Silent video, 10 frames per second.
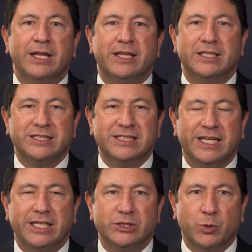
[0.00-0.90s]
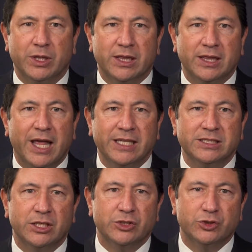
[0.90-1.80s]
than cities with
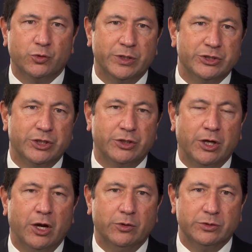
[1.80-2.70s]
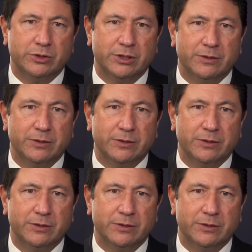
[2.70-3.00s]
less stringent codes.